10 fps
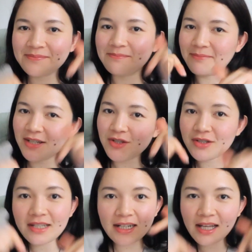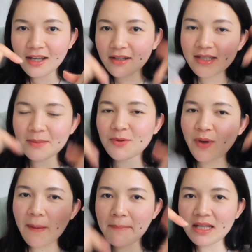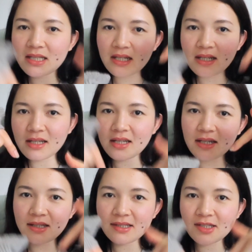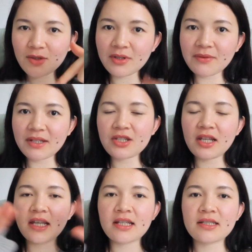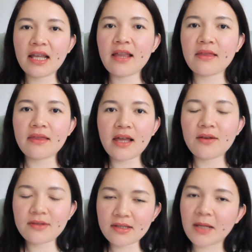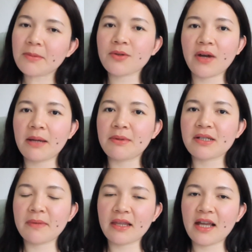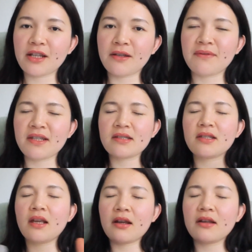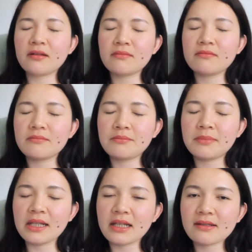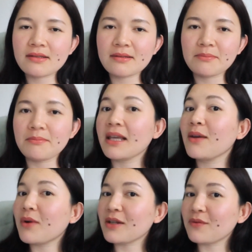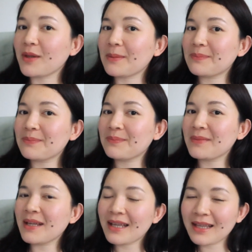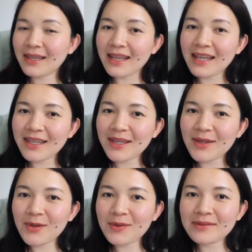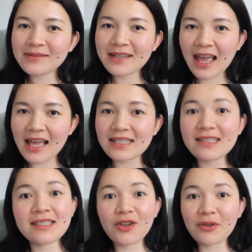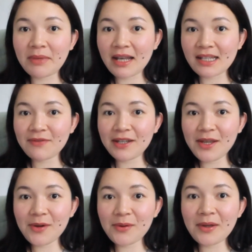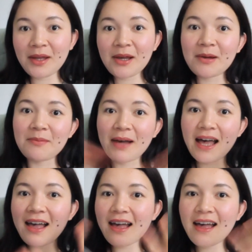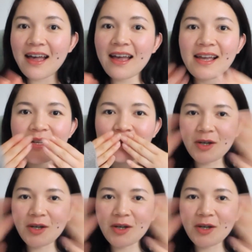Make sure to click on the subscribe button so we reach 10,000 subscribers by the end of this year. Please be one of them. Thank you, and see you in my next video. Bye.